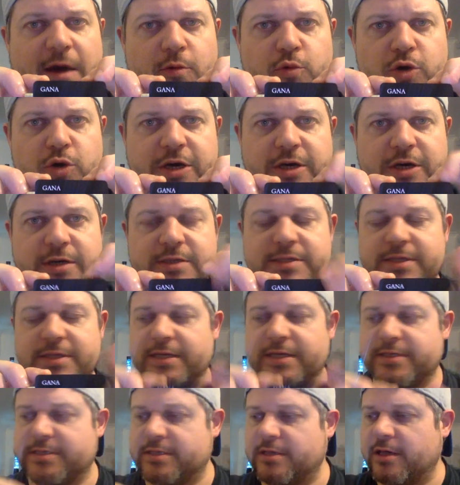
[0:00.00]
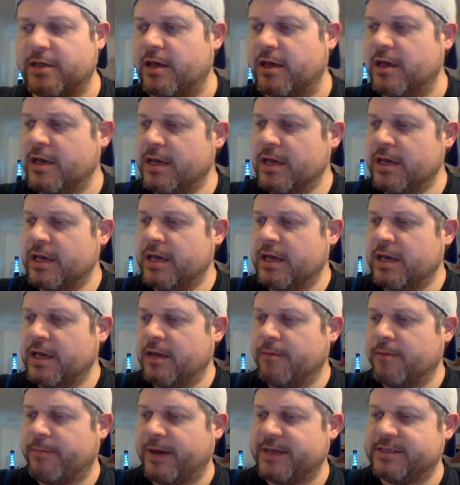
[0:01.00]
works is that
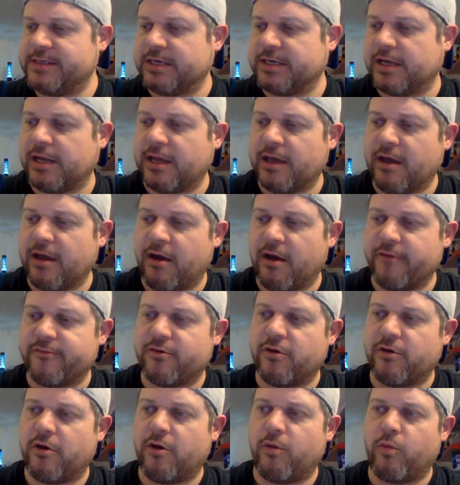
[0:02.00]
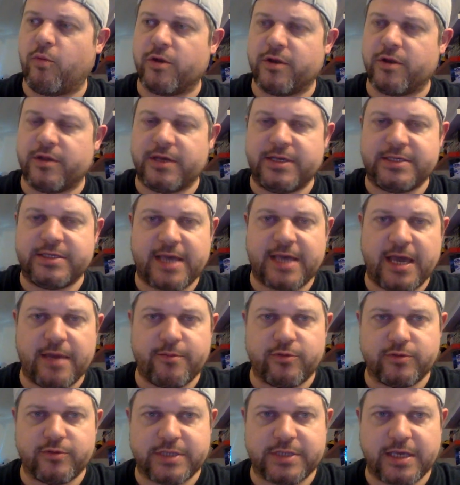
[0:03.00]
basically I've got one of these
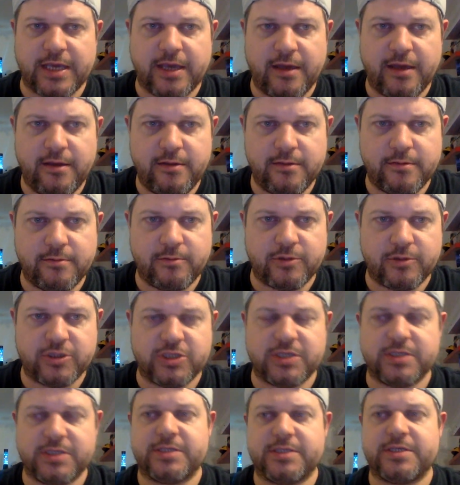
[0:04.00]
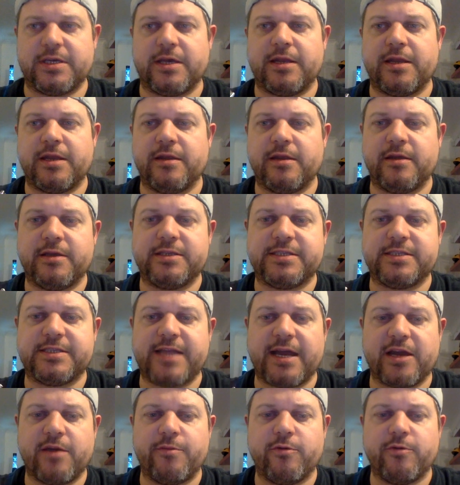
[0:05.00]
cables here, which is a
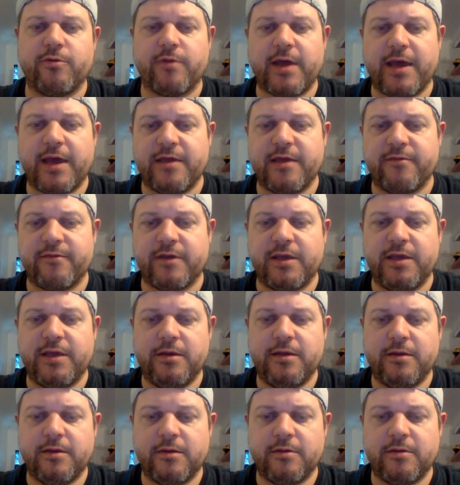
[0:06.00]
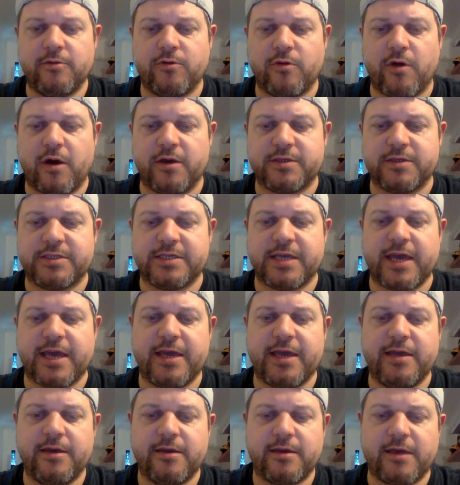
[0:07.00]
stackable AV or
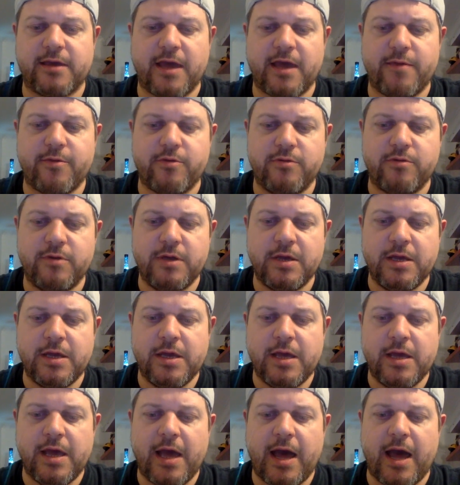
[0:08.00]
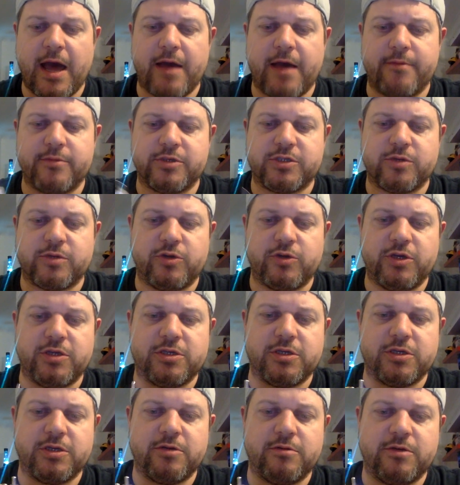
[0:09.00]
RCA cable. So what you
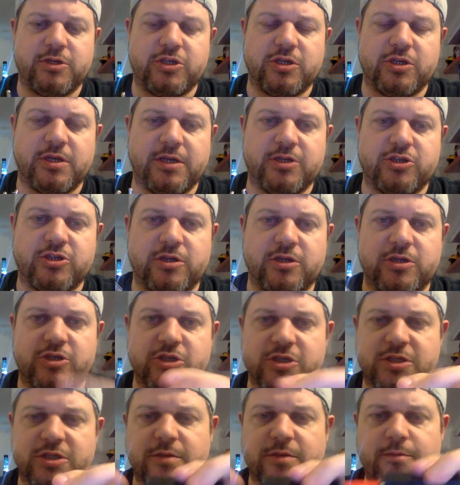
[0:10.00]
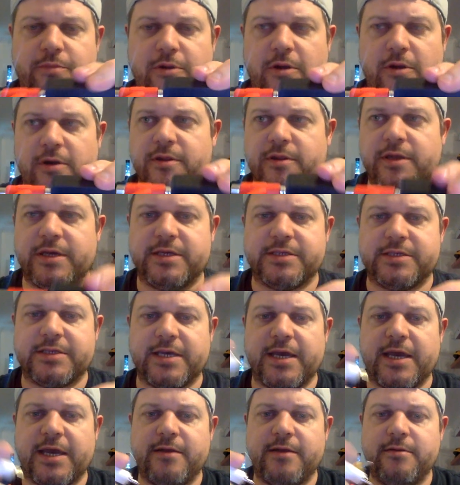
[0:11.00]
do is you literally just plug these
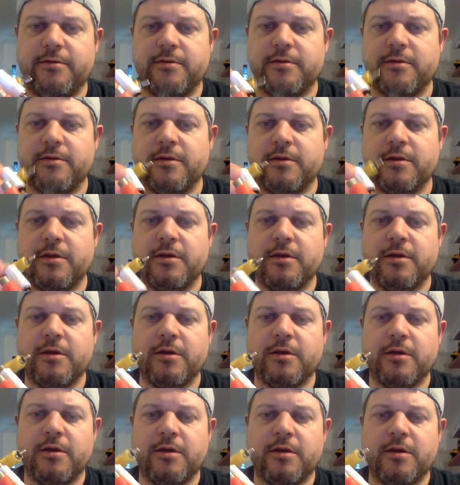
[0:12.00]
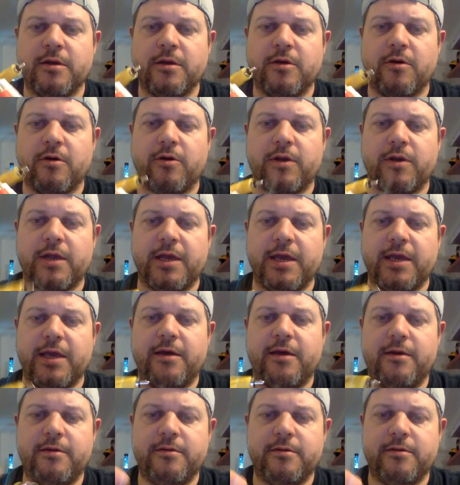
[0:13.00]
in on
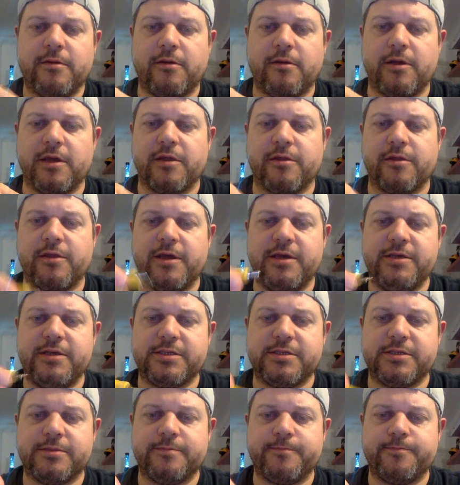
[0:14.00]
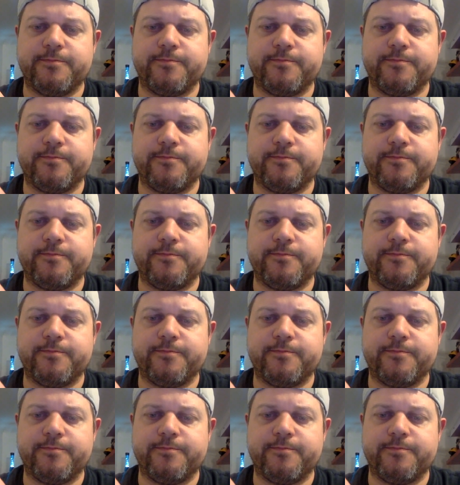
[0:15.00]
here like this.